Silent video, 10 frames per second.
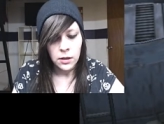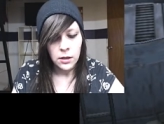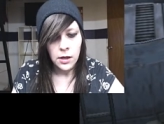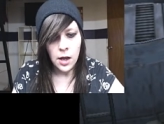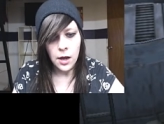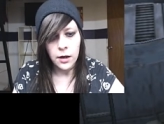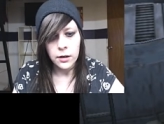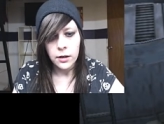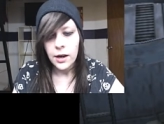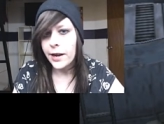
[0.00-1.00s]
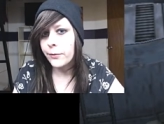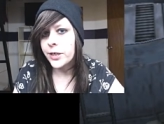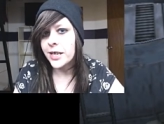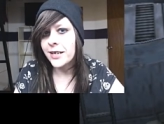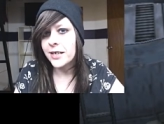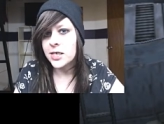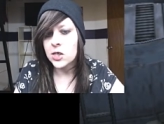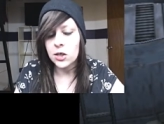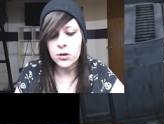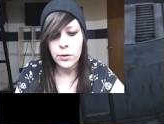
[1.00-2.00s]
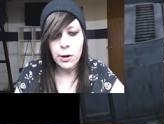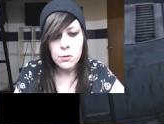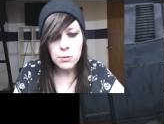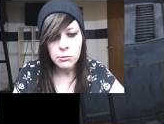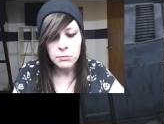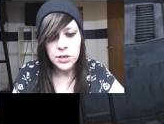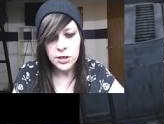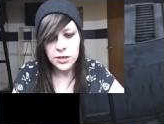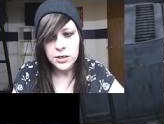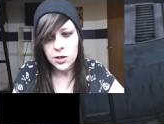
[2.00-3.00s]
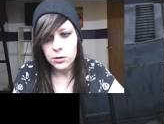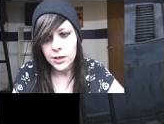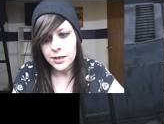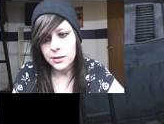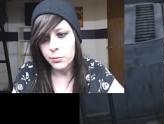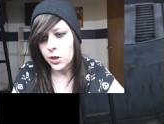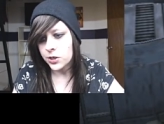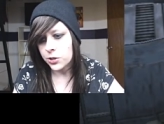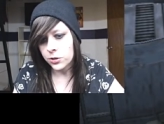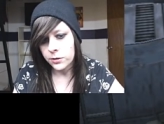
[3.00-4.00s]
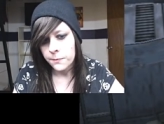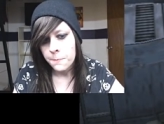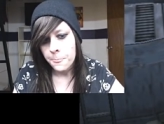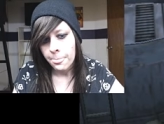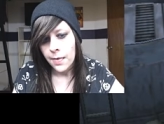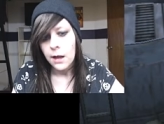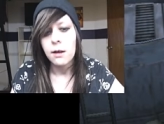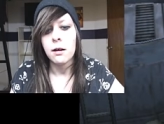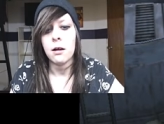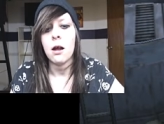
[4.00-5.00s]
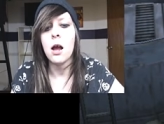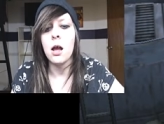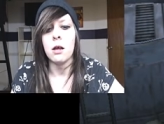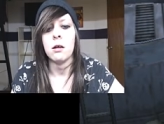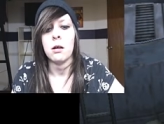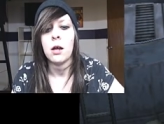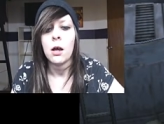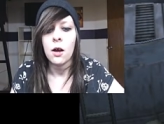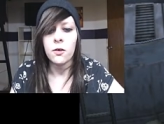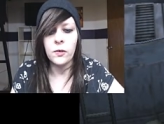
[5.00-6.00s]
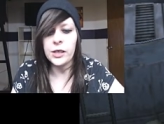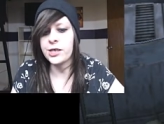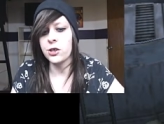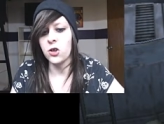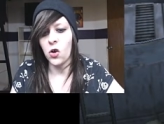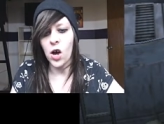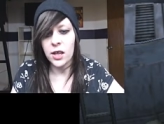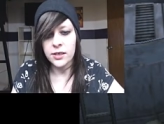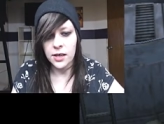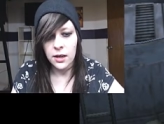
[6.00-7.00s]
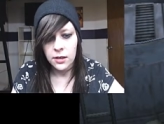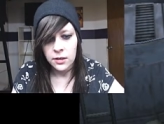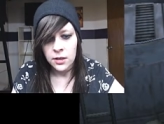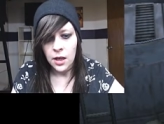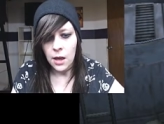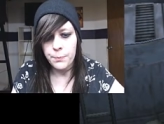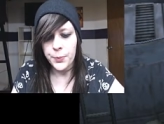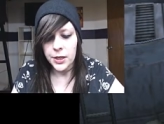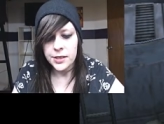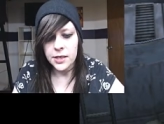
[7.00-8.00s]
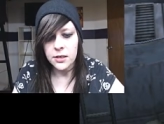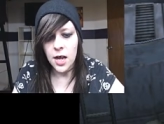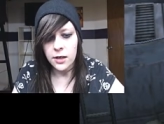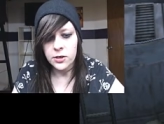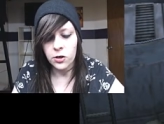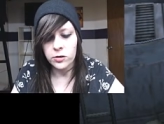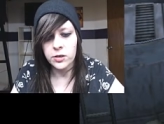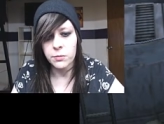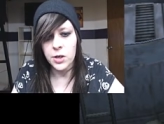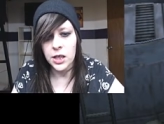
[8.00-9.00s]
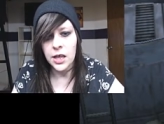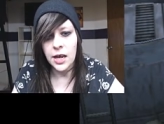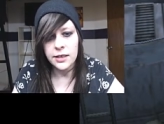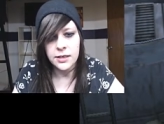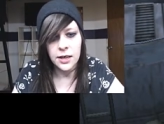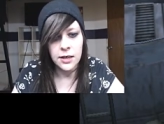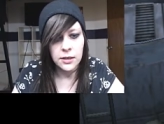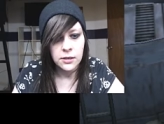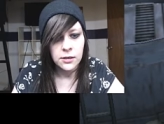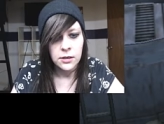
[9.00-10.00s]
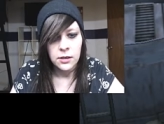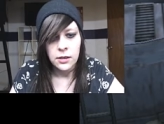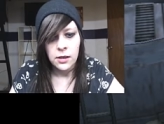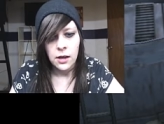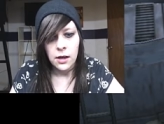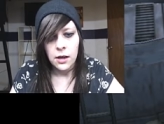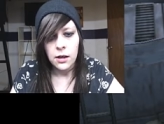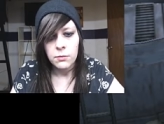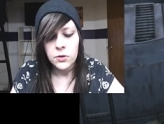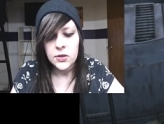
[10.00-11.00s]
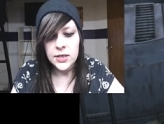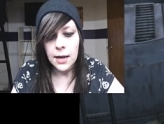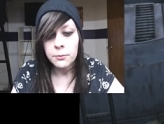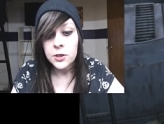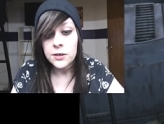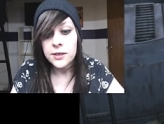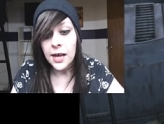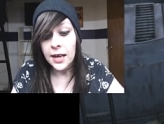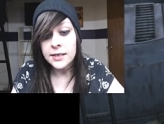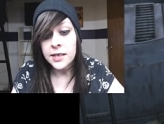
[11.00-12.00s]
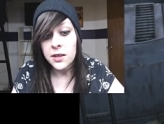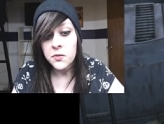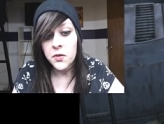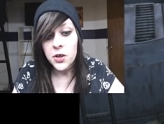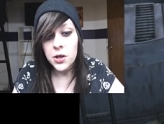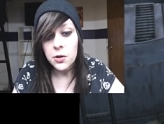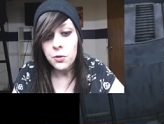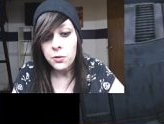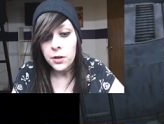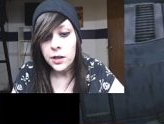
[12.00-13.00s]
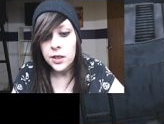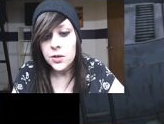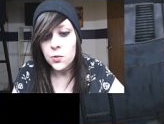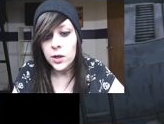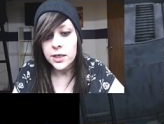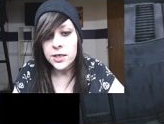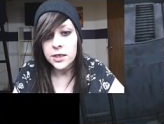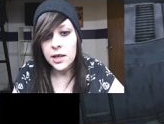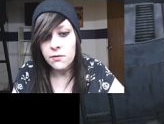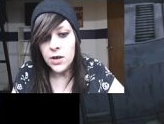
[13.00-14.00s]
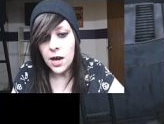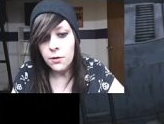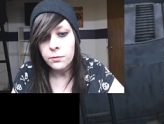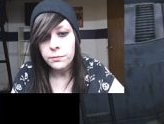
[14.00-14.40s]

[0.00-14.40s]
Hey. Hey, we did need to talk to him. I remember him telling us to go talk to Buster. Hey, what do you want? I'm busy now. Talk to me later. Samson's asking for you. He's ready to leave now.